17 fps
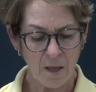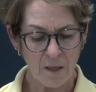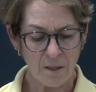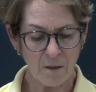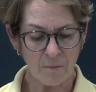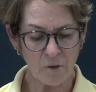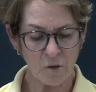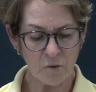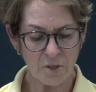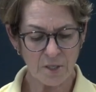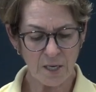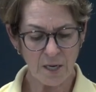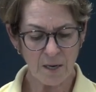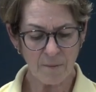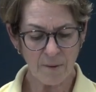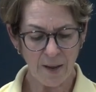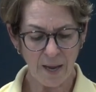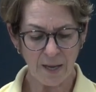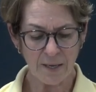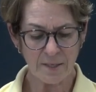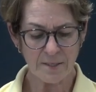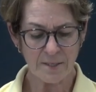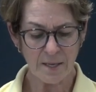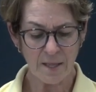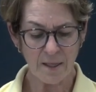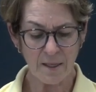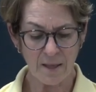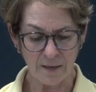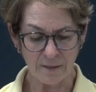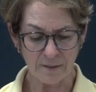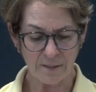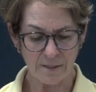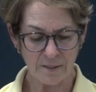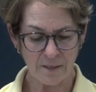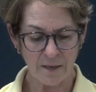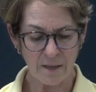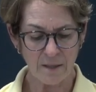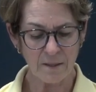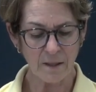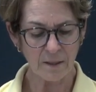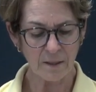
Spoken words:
The museum has this, the